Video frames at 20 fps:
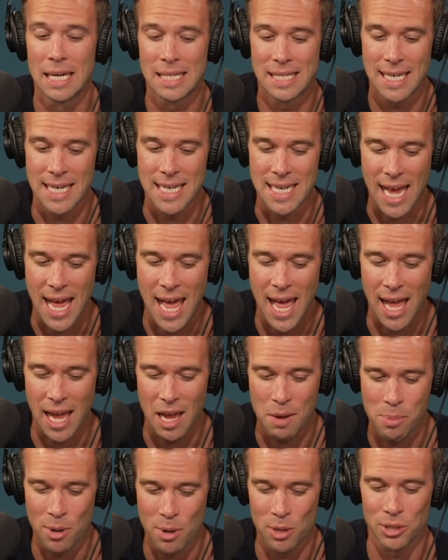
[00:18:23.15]

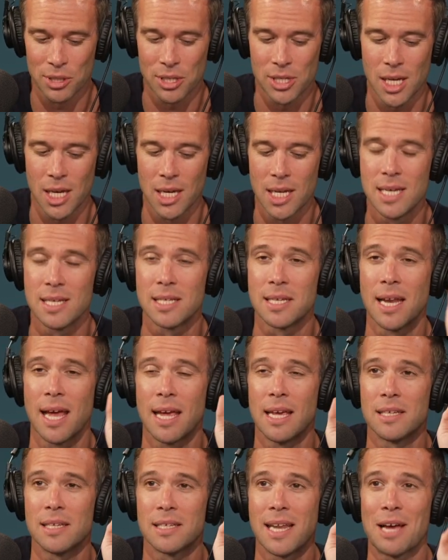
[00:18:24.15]
Today, Bolduc said
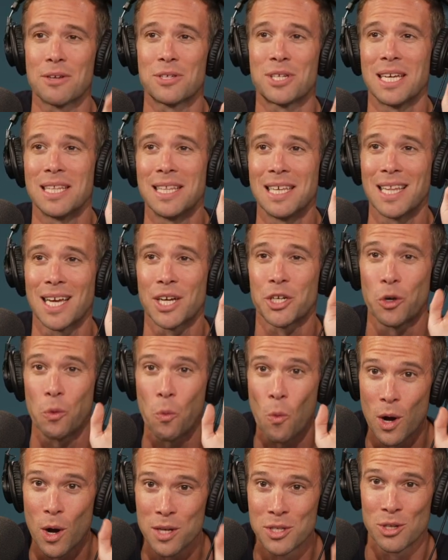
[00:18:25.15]
he's now saying the
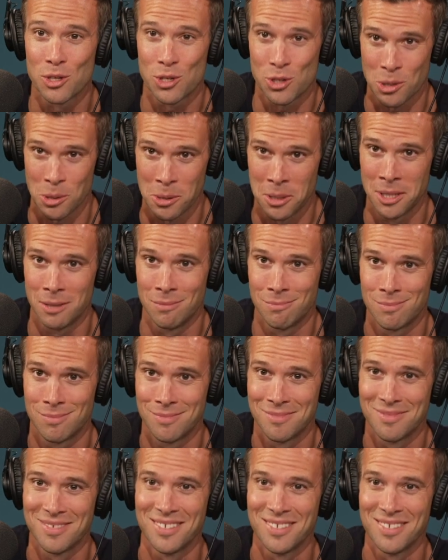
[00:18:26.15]
election wasn't stolen,